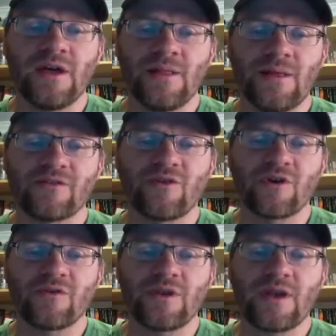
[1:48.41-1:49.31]
that's
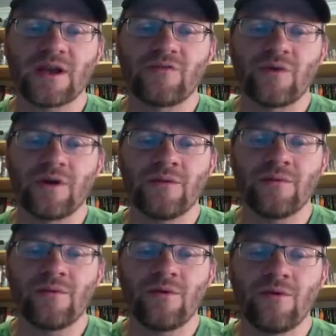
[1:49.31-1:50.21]
greater than negative 1
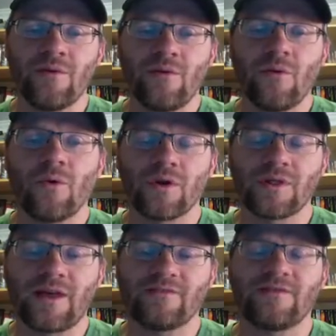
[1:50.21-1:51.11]
or
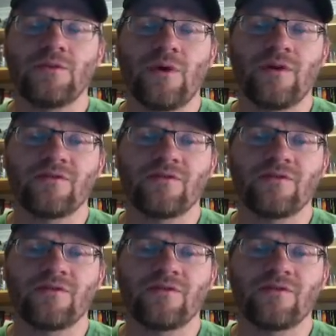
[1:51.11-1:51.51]
less than 1.